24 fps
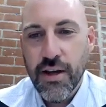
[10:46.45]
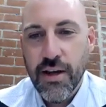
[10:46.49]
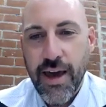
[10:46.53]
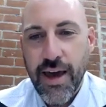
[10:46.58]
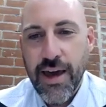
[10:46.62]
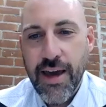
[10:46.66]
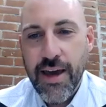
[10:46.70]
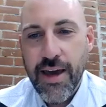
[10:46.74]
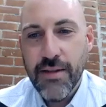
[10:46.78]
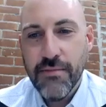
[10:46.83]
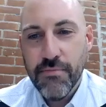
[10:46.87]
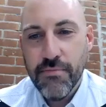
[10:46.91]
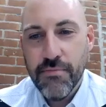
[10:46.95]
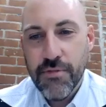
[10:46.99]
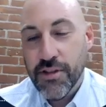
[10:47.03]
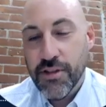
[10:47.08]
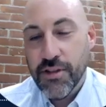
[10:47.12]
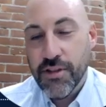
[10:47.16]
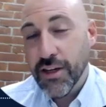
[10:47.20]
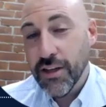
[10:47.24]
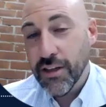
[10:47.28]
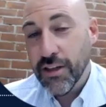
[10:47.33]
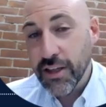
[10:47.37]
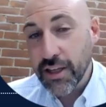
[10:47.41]
and
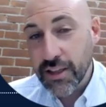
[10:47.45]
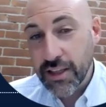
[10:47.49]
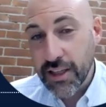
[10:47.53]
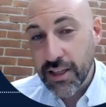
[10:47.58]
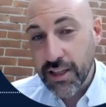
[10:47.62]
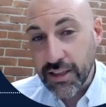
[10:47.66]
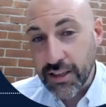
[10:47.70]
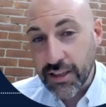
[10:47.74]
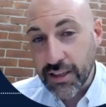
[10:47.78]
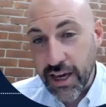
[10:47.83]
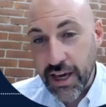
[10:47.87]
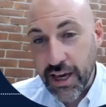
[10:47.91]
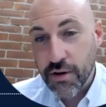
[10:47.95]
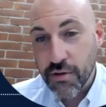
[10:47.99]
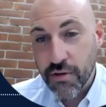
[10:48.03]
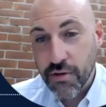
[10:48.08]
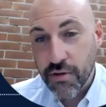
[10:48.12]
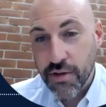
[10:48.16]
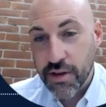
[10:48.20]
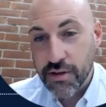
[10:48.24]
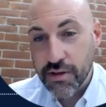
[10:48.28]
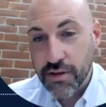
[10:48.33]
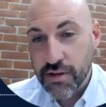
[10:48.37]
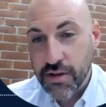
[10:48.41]
signaling that
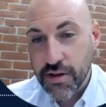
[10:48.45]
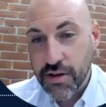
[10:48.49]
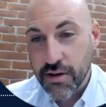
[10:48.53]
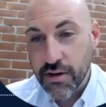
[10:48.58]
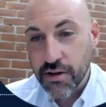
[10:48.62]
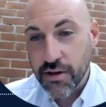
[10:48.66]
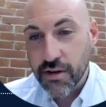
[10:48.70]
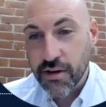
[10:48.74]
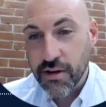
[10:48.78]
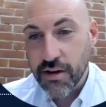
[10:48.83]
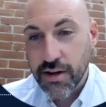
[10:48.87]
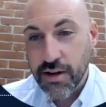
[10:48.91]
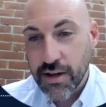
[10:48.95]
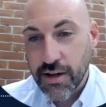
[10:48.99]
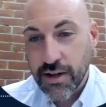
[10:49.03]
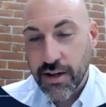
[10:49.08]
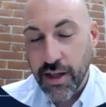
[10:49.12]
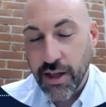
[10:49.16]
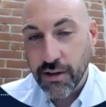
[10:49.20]
later this year,